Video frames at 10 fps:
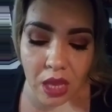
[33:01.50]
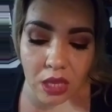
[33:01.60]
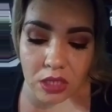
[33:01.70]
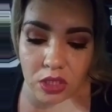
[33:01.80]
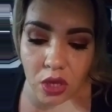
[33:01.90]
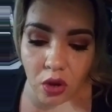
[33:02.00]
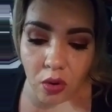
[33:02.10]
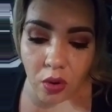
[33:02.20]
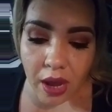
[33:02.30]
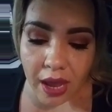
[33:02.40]

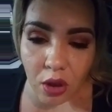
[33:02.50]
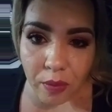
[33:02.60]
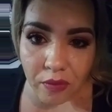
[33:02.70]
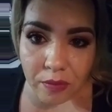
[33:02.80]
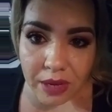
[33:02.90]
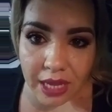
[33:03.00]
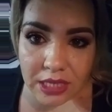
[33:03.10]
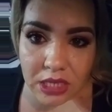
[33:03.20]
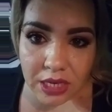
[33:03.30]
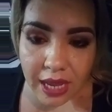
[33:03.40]
So I hope everybody has
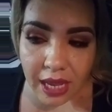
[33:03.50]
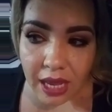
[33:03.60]
a good night.